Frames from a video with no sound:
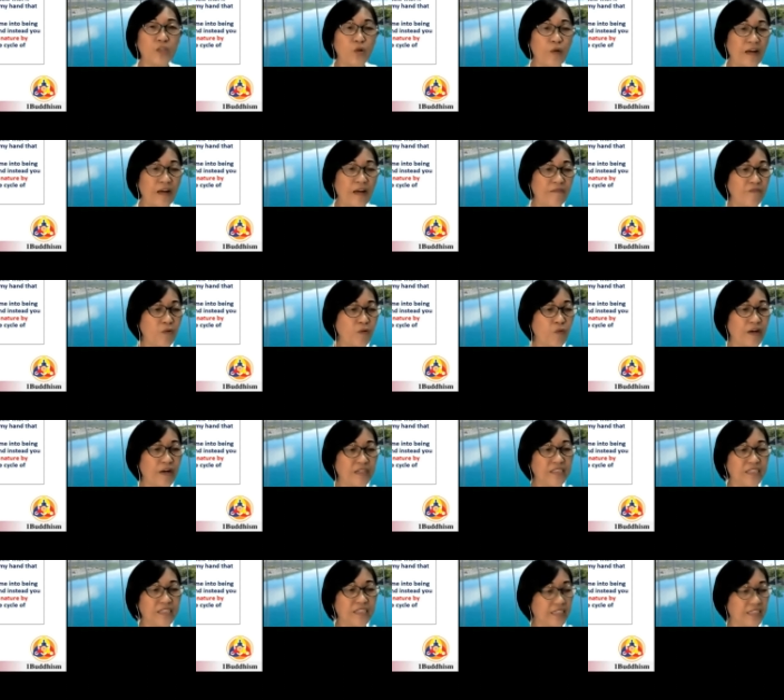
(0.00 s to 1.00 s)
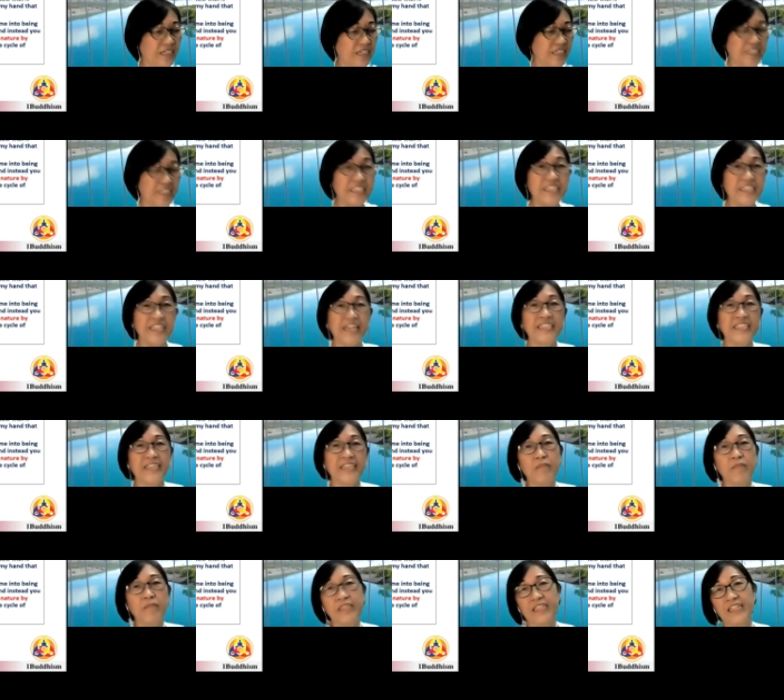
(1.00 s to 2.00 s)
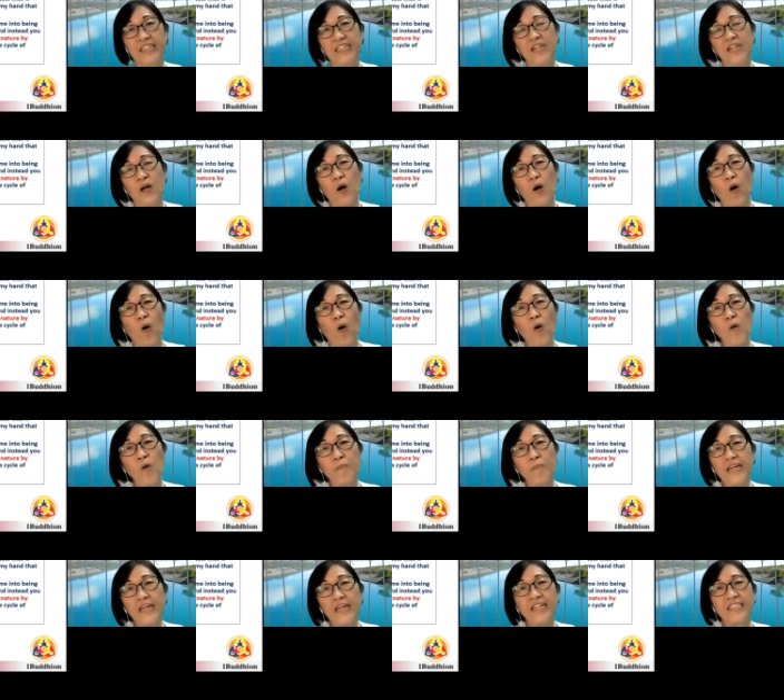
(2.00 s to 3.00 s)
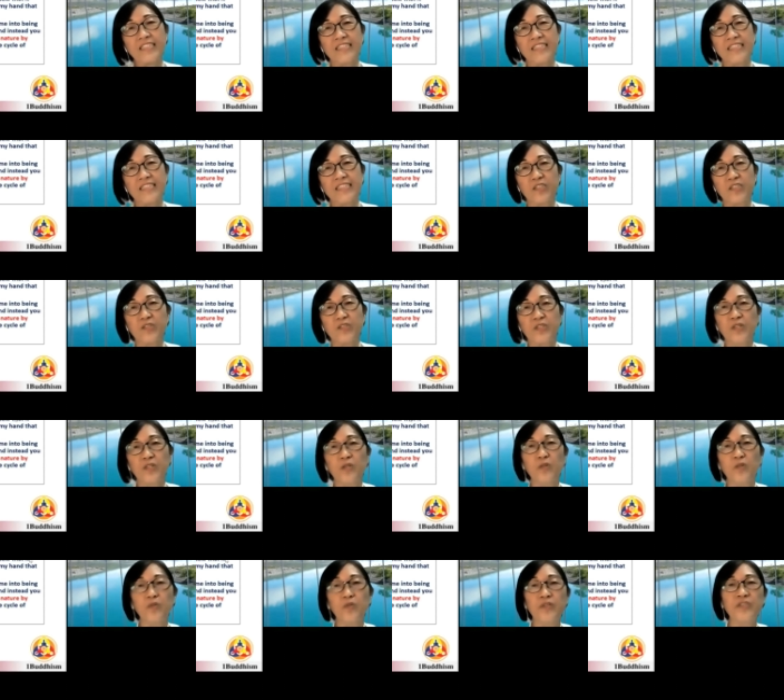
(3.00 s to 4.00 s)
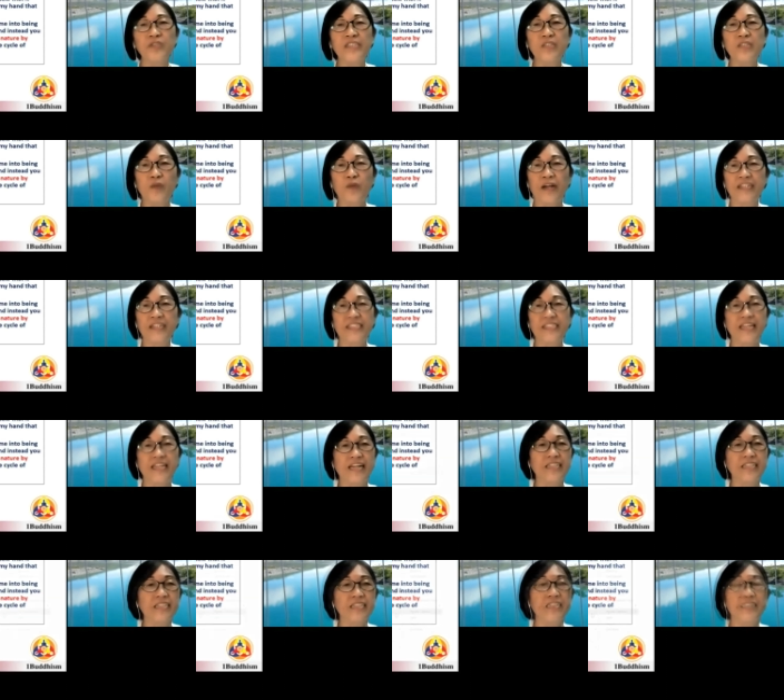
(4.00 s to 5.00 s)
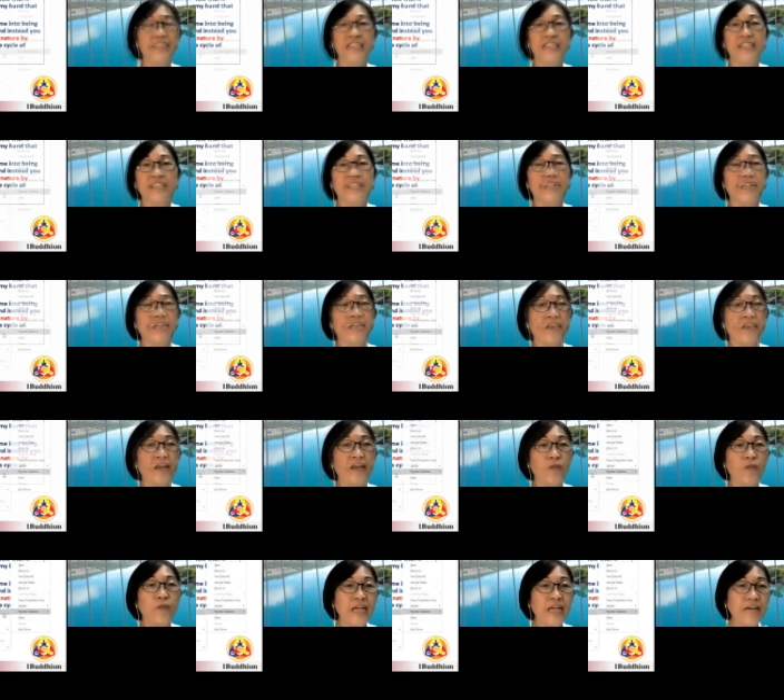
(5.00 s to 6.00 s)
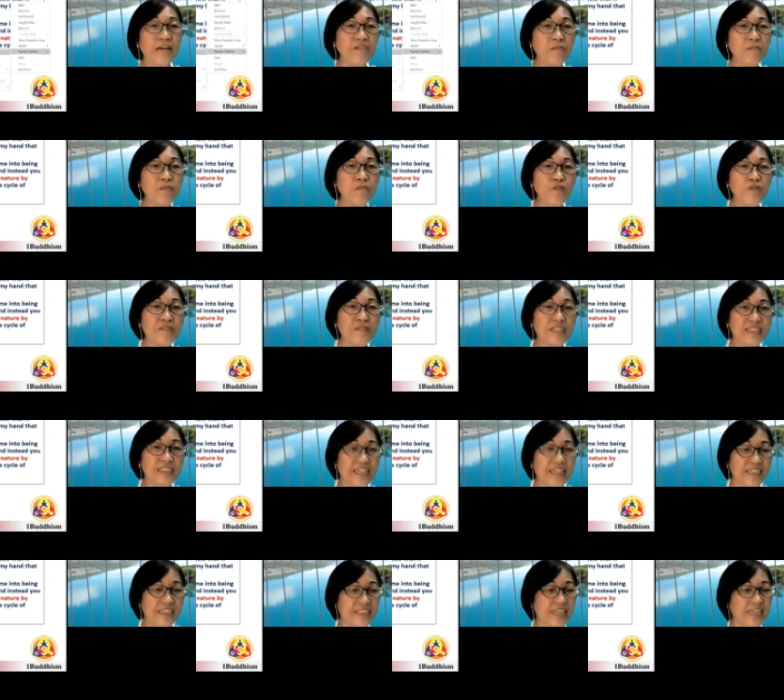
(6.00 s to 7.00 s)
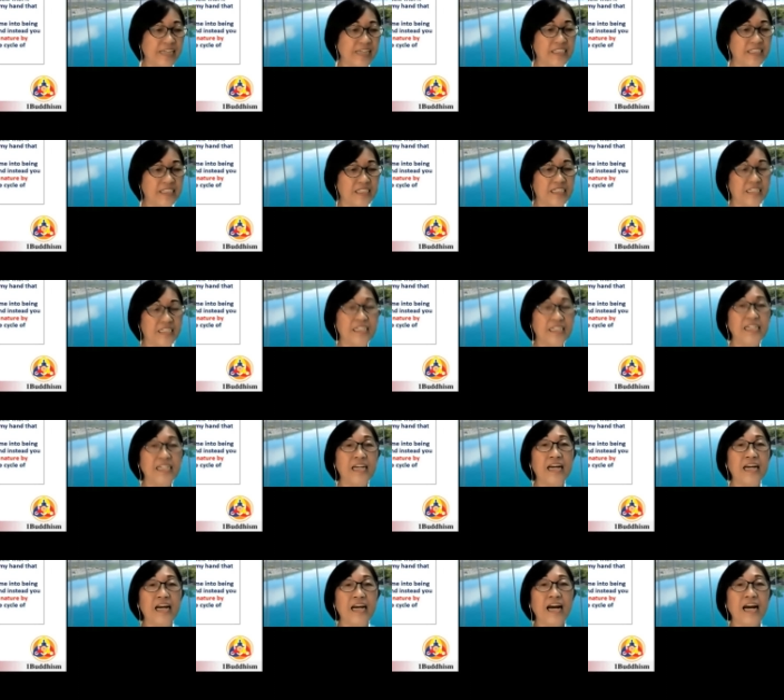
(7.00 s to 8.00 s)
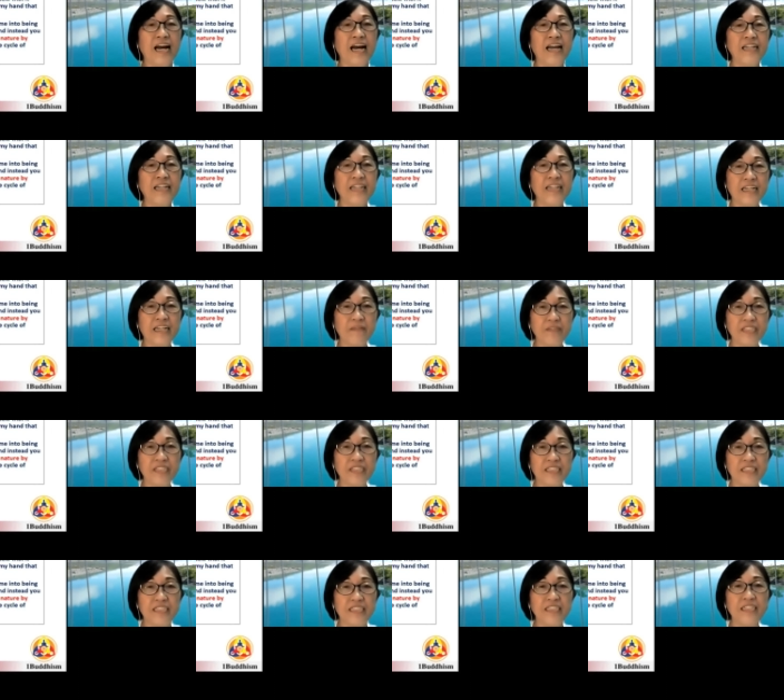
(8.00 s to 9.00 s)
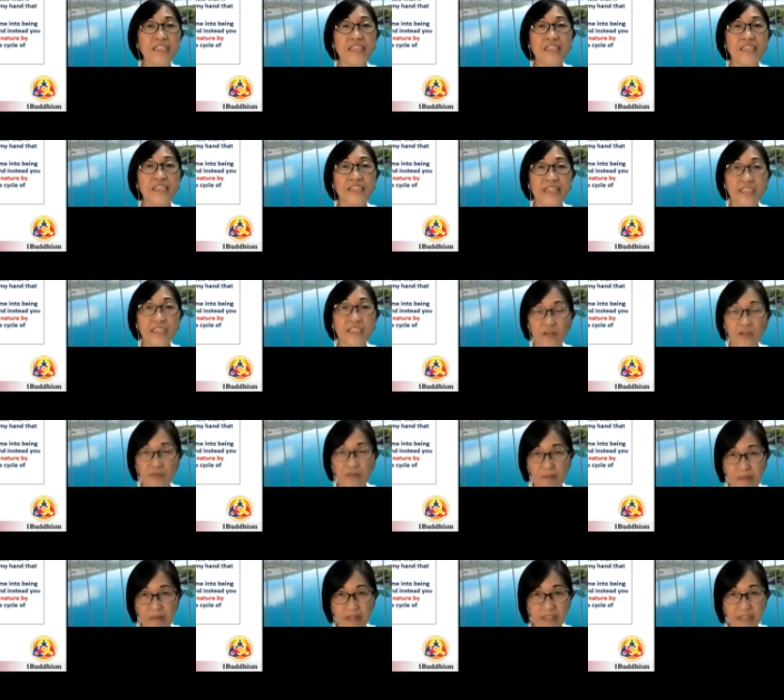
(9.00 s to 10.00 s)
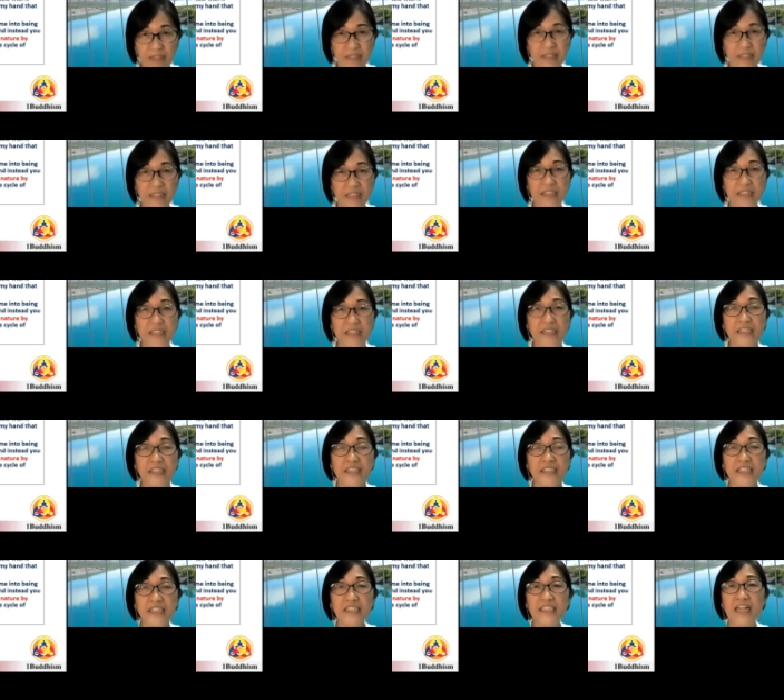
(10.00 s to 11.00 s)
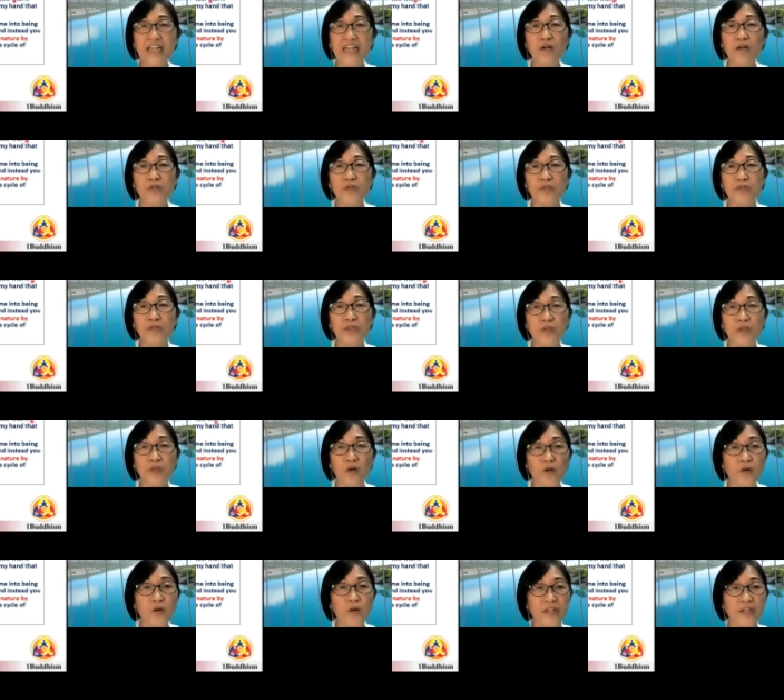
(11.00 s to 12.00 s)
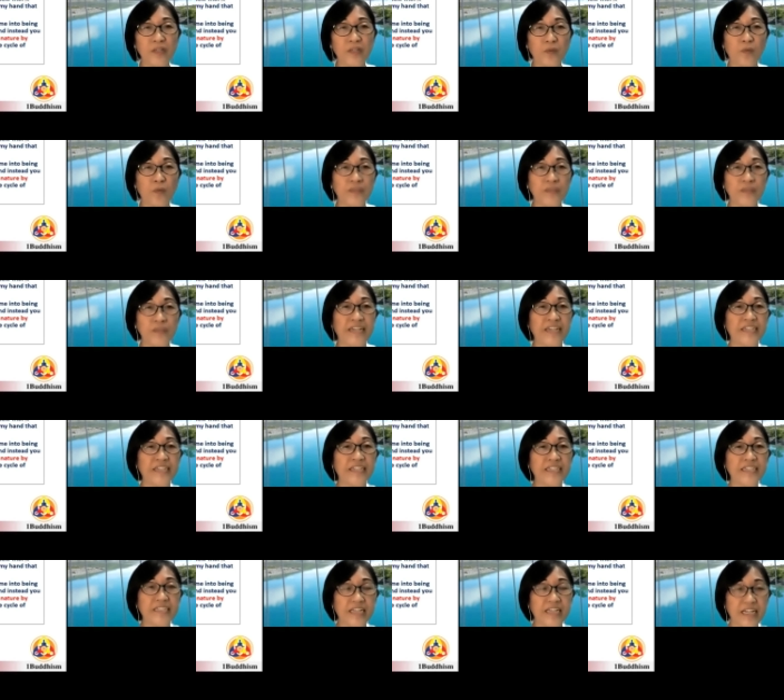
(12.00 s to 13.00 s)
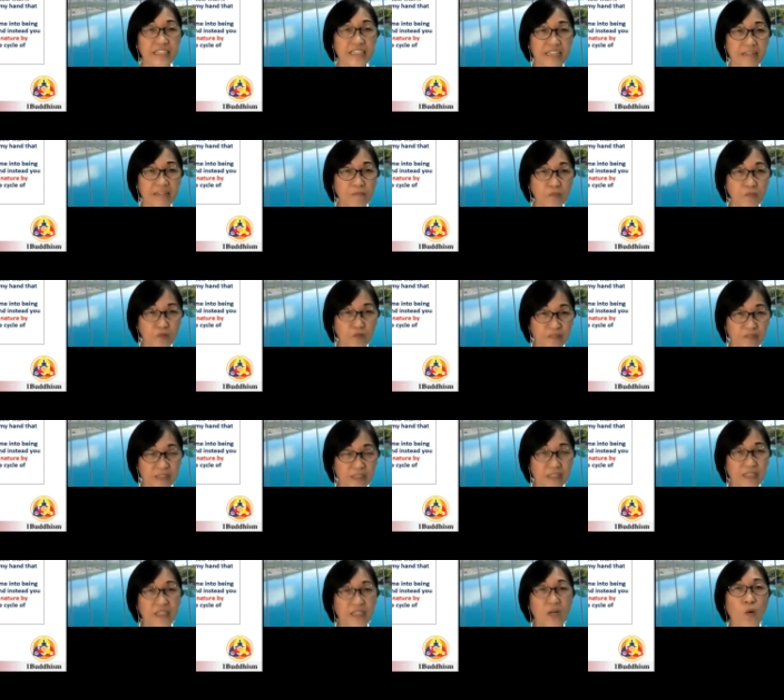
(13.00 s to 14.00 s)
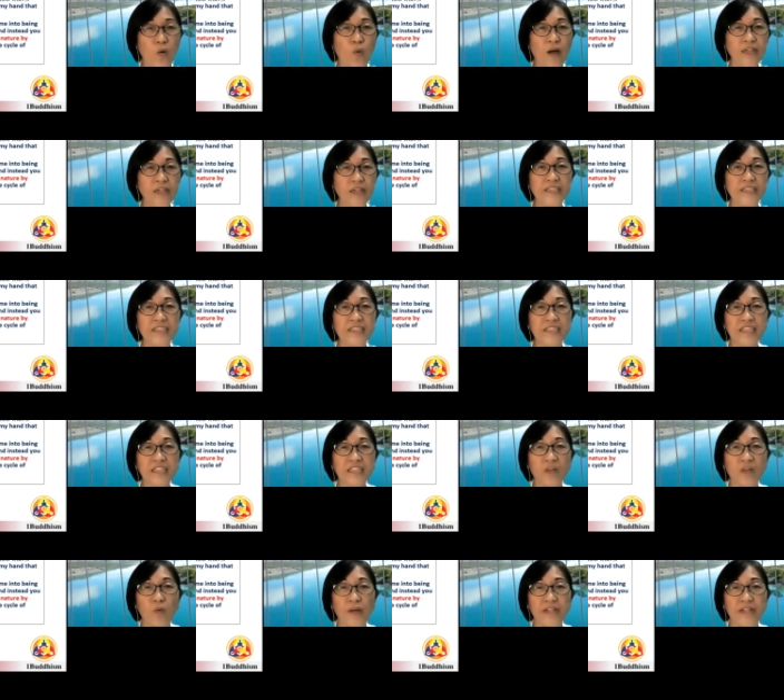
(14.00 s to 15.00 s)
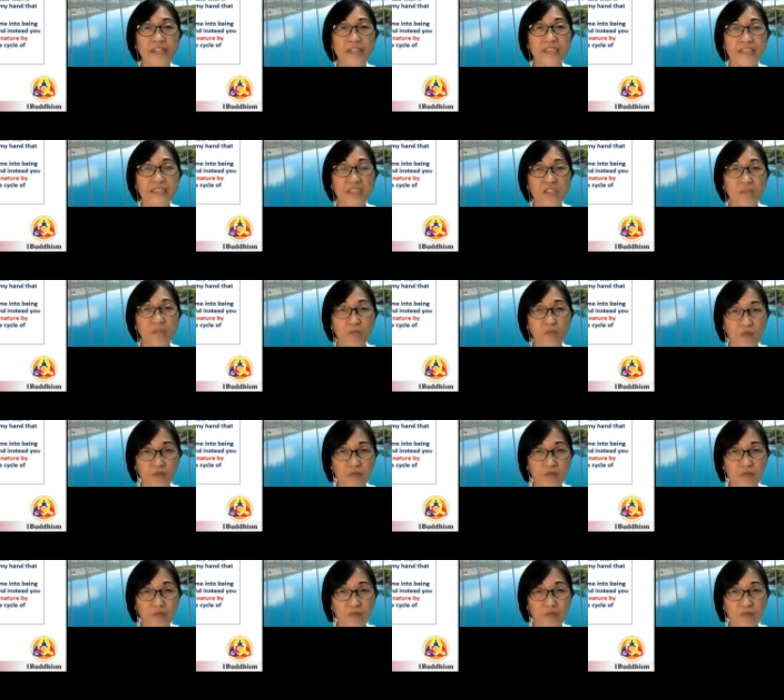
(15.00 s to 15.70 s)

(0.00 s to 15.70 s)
everyone in the assembly, all beings need to understand that whatever moves is like dust and like a visitor does not remain. Just now you saw it was Ananda's head that moved, while his seeing awareness did not move.